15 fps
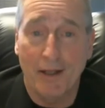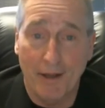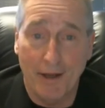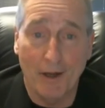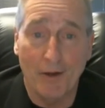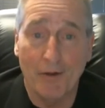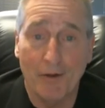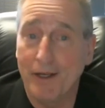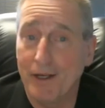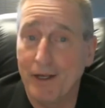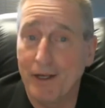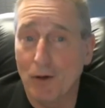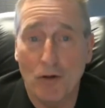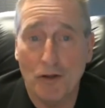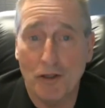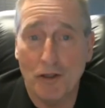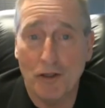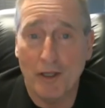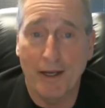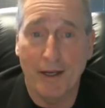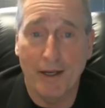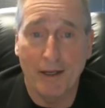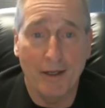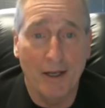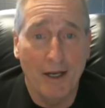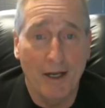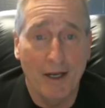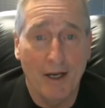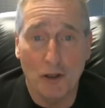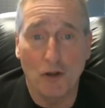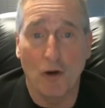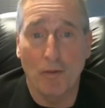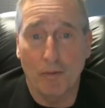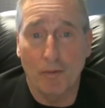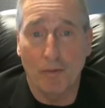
They are the heroes, and we're so